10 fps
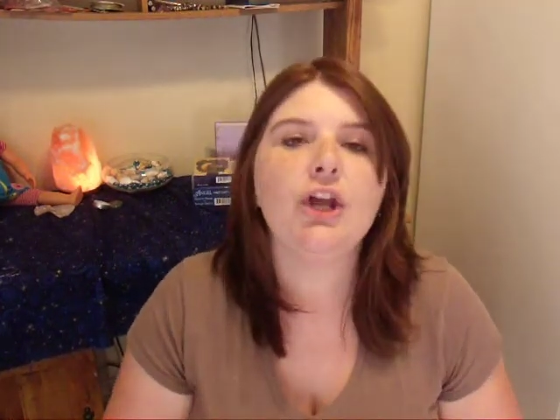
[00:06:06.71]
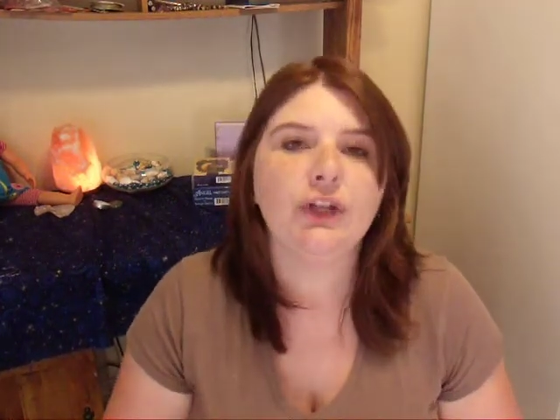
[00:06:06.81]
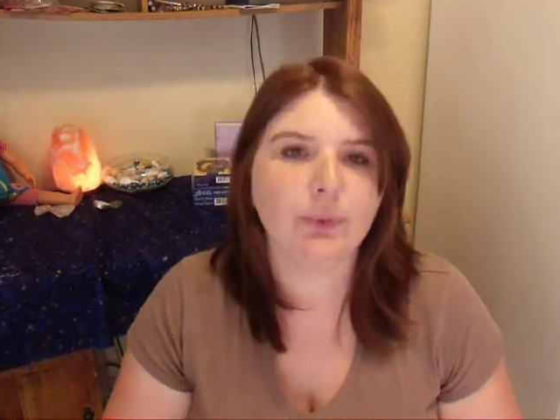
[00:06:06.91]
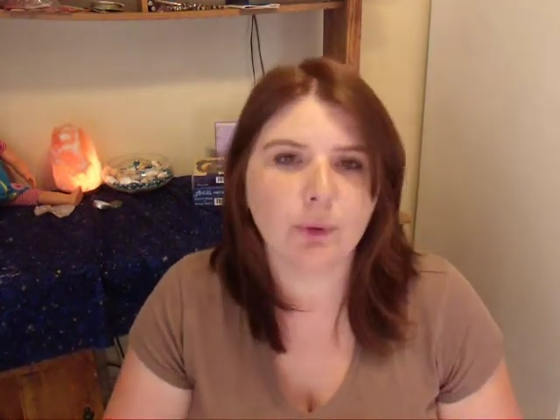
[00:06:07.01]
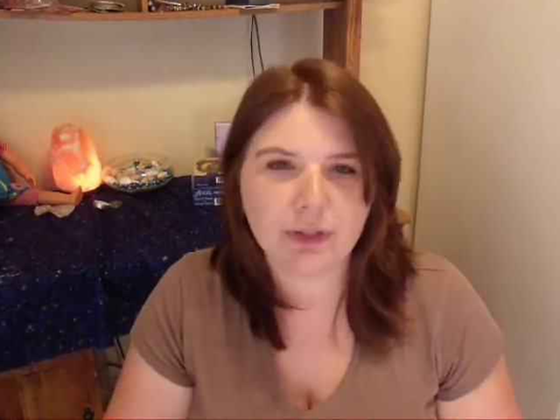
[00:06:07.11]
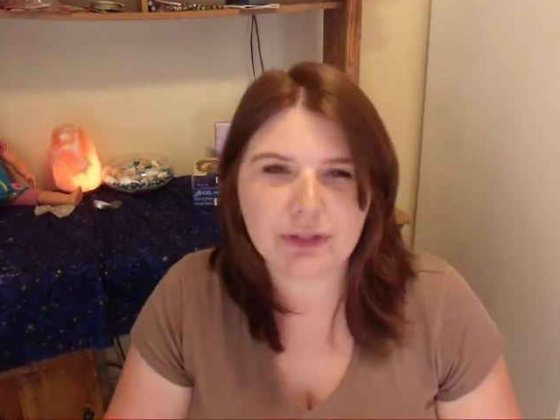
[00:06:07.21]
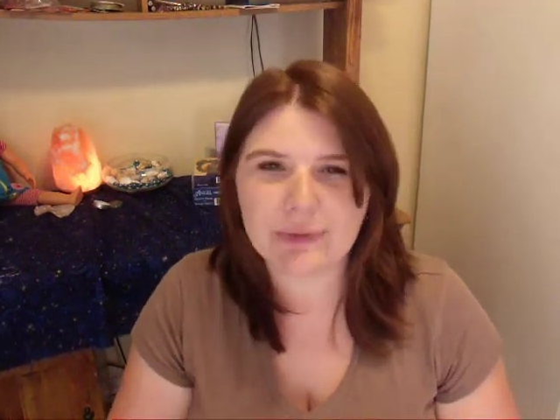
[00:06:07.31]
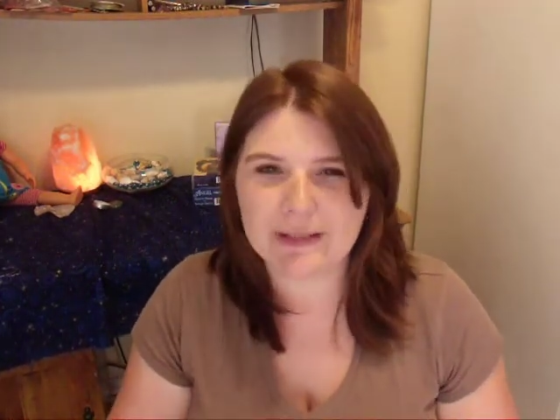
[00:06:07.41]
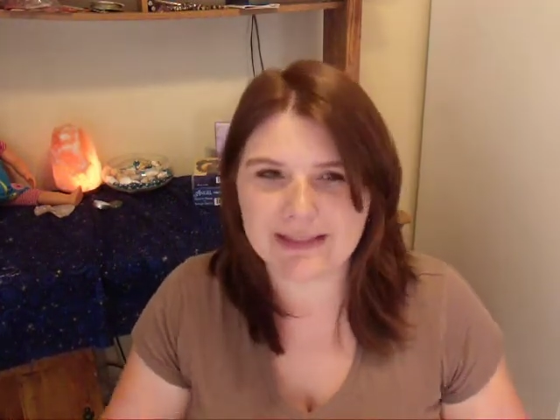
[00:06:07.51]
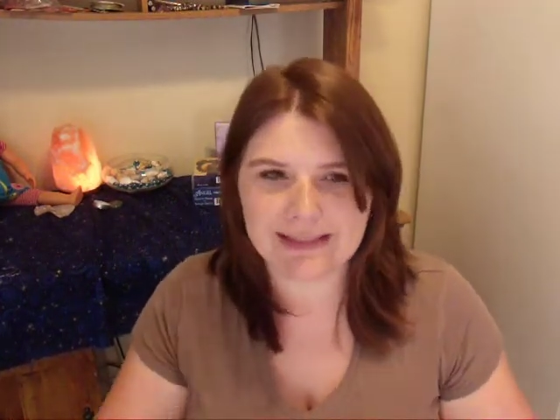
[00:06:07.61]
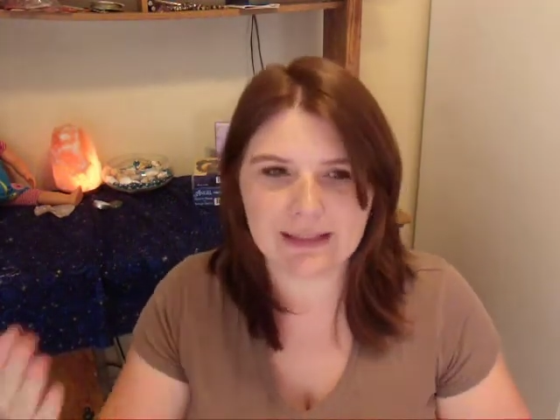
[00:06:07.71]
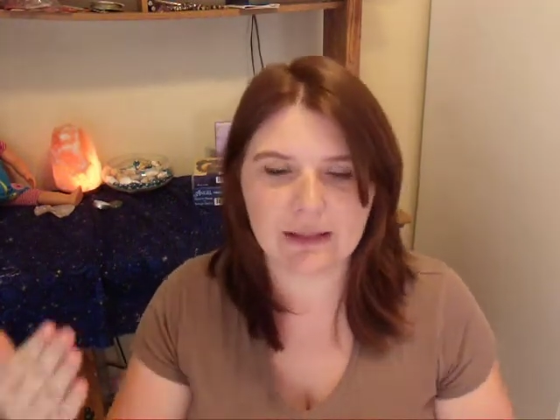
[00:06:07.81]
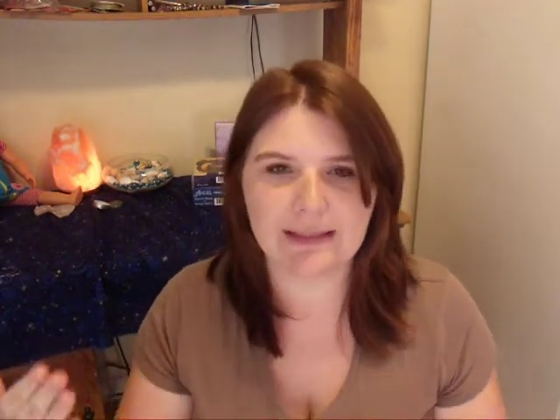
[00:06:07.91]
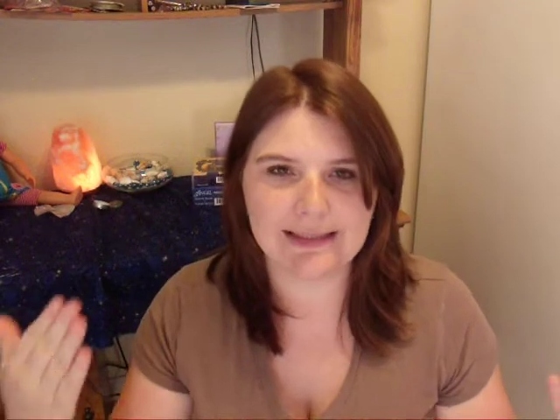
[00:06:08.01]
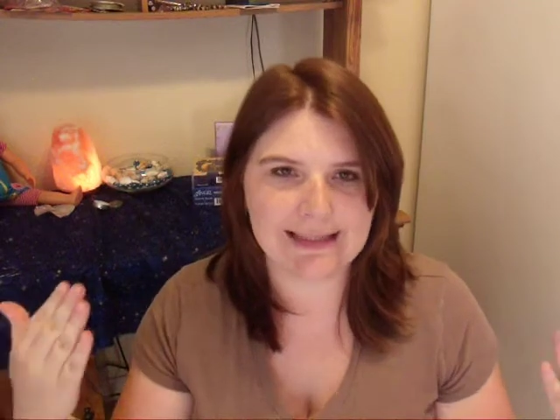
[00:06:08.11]
You want to do it still
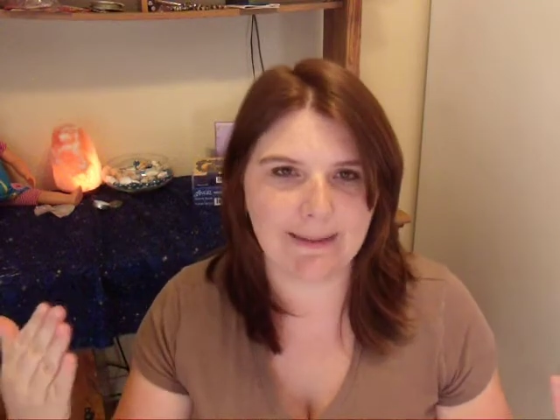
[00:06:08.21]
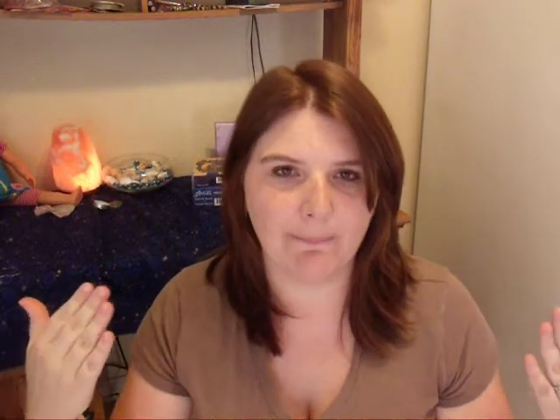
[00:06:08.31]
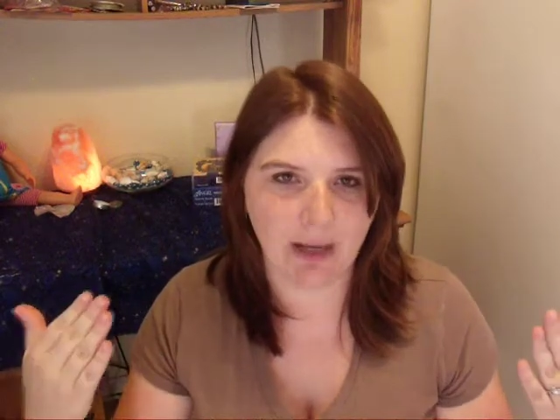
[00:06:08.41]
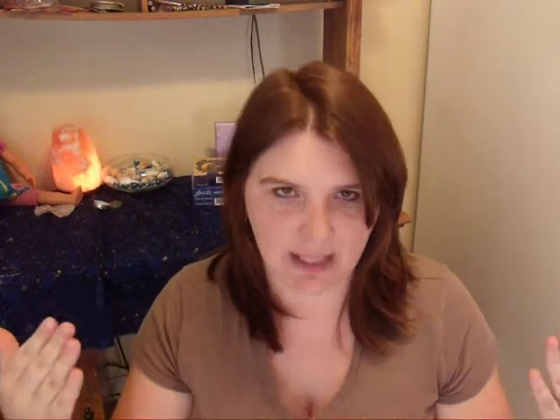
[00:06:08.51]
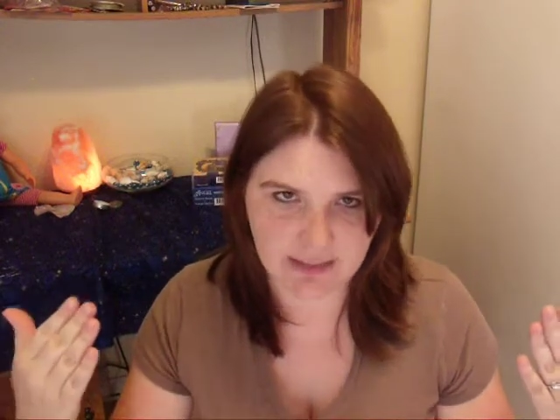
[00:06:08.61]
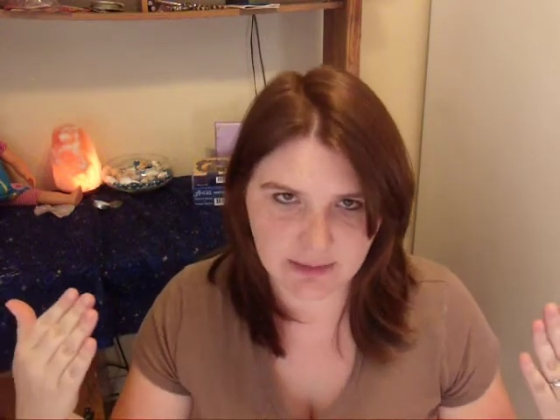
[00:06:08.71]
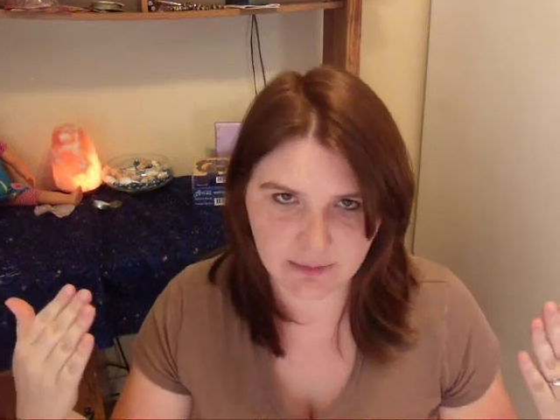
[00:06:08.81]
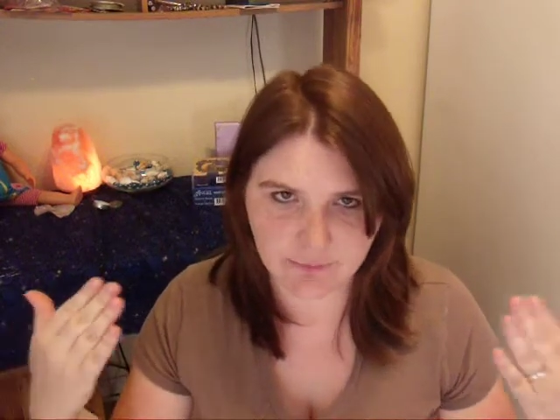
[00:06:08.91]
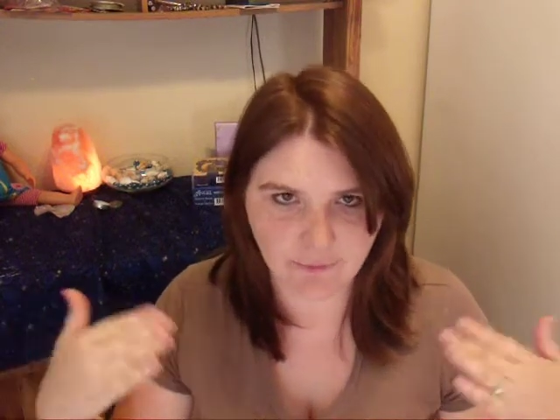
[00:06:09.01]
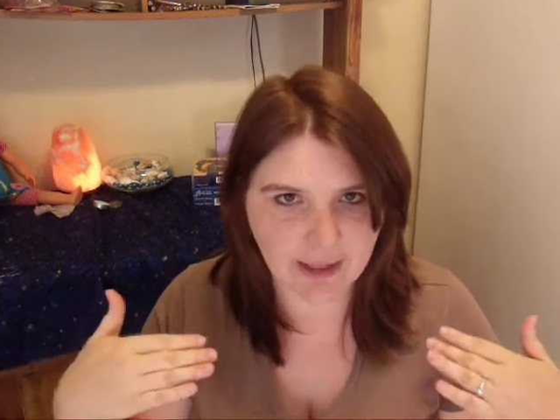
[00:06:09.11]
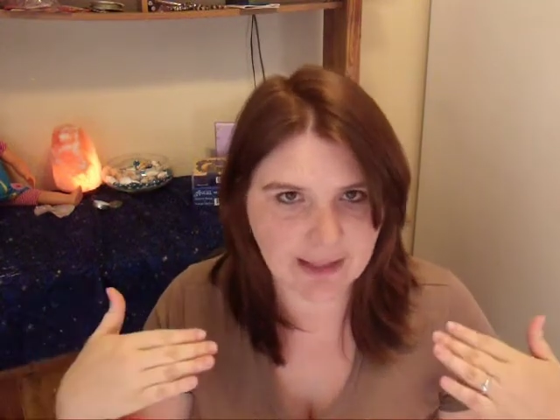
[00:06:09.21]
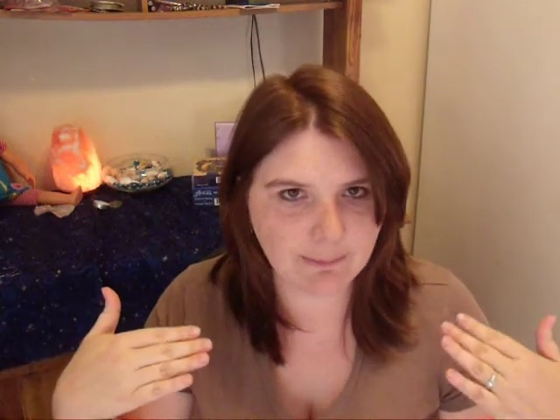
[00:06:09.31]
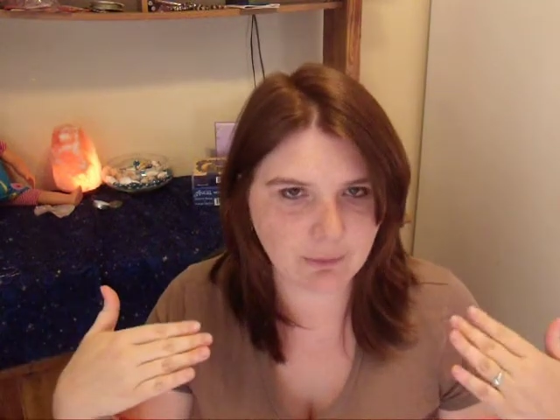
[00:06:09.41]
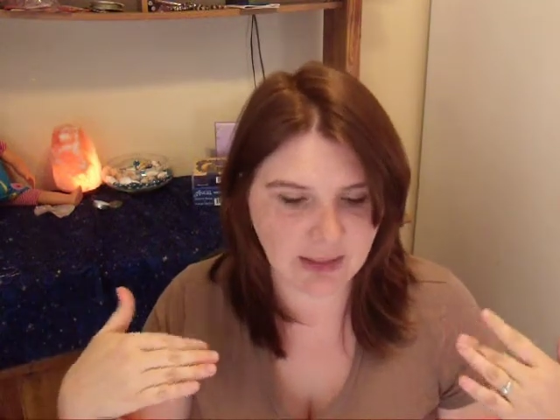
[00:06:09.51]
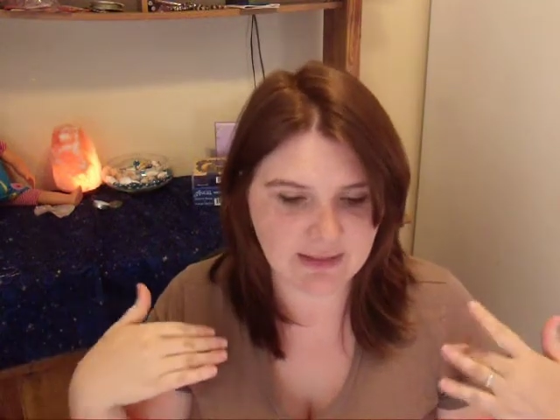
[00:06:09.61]
in the same mind
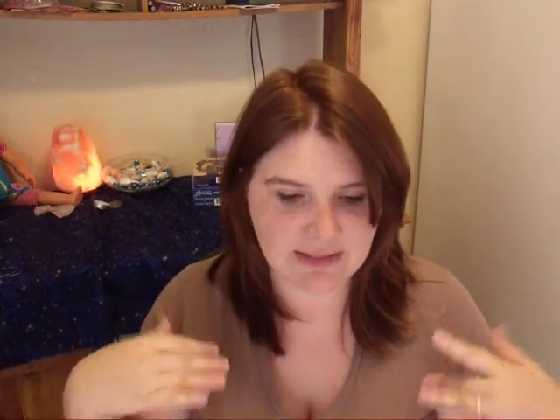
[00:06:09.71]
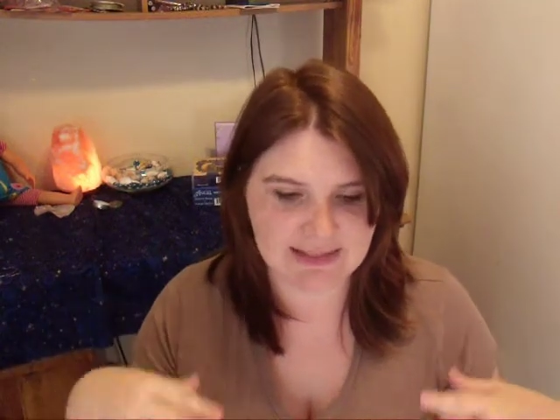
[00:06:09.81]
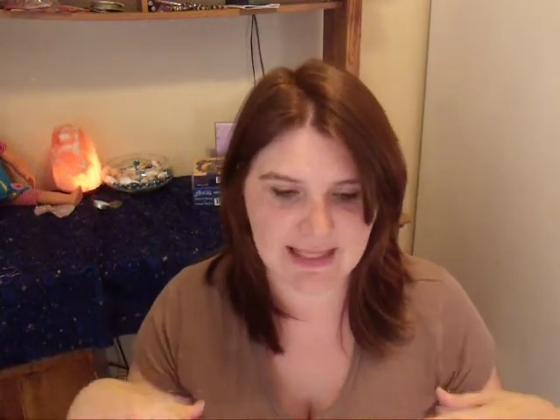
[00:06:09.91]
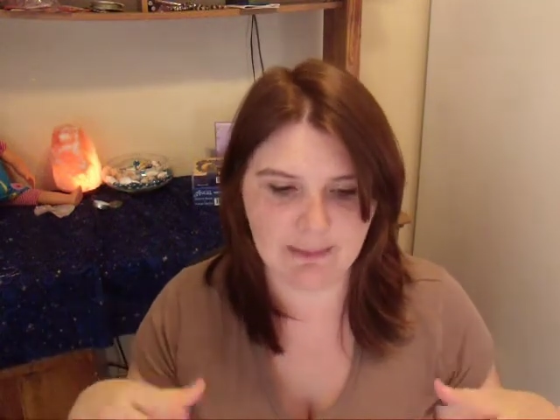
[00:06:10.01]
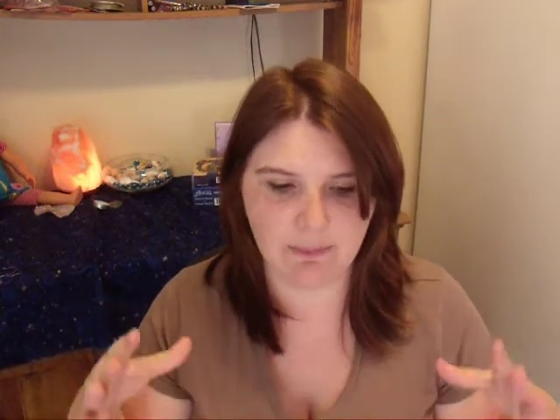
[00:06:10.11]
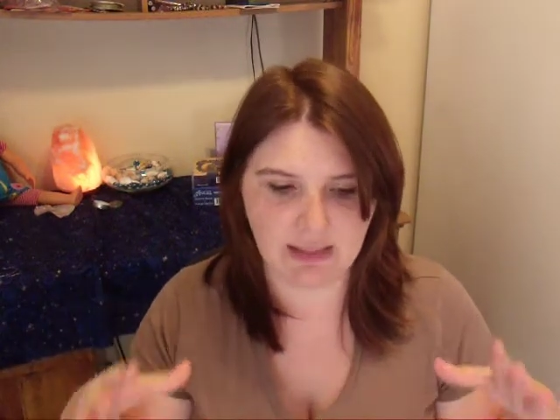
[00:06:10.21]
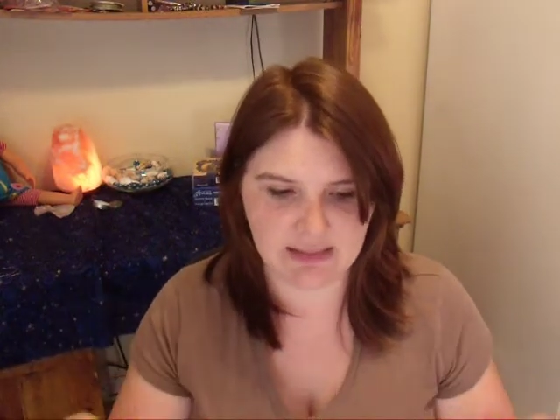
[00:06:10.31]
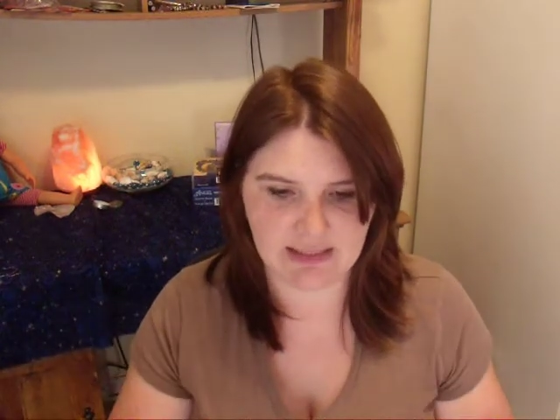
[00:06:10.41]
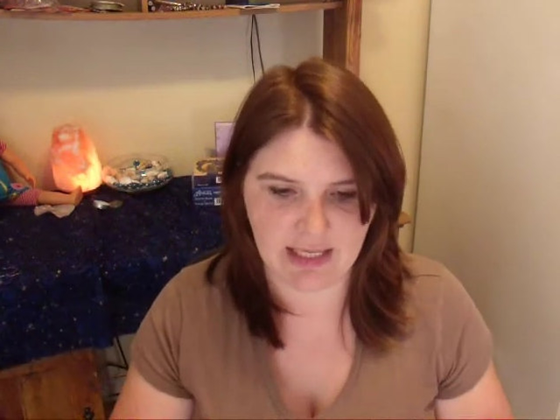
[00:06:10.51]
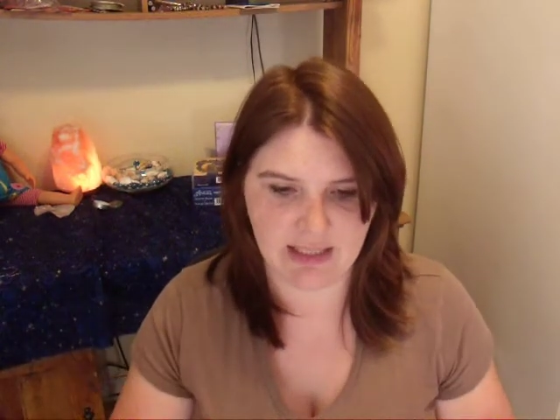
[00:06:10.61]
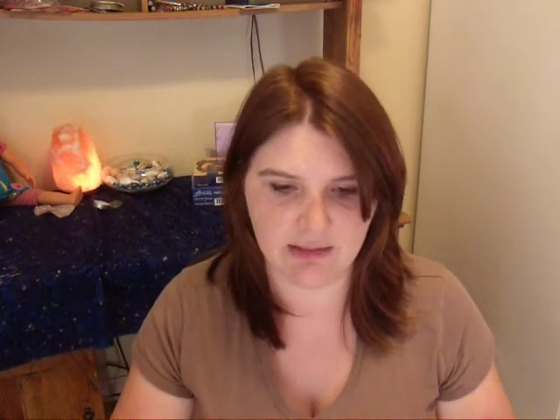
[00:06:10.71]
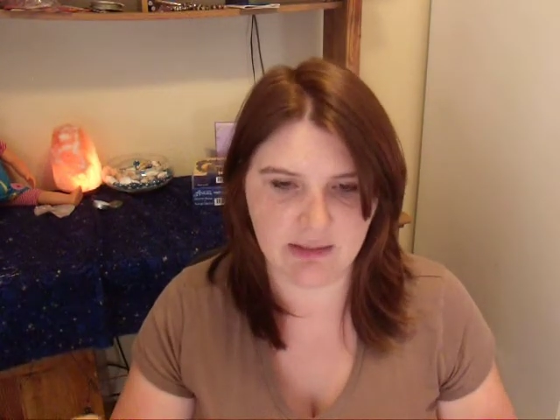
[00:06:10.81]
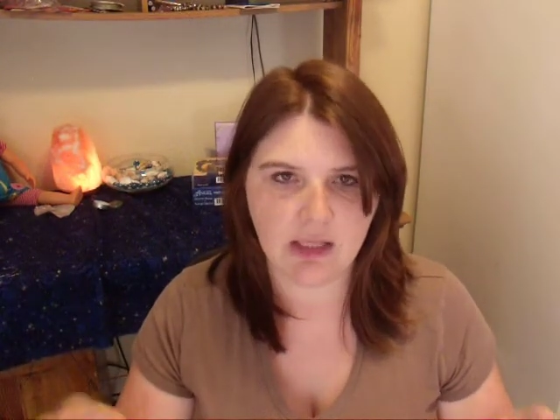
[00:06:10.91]
frame, right, in the same intent